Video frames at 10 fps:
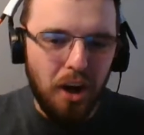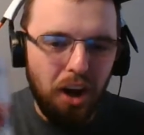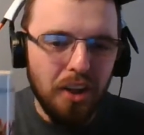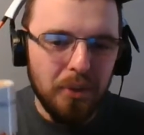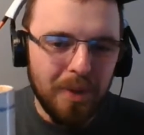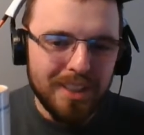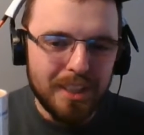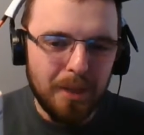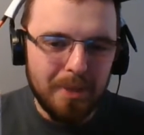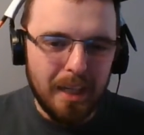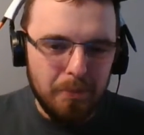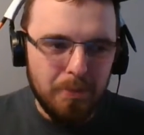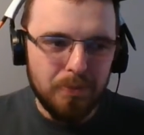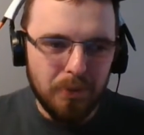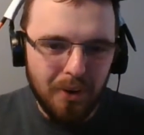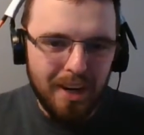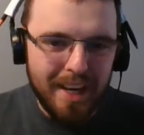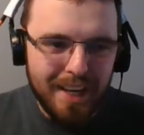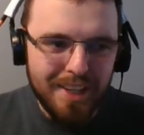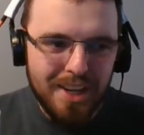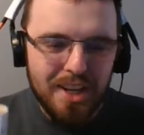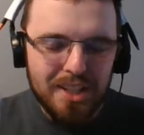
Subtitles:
all the ones coming up beforehand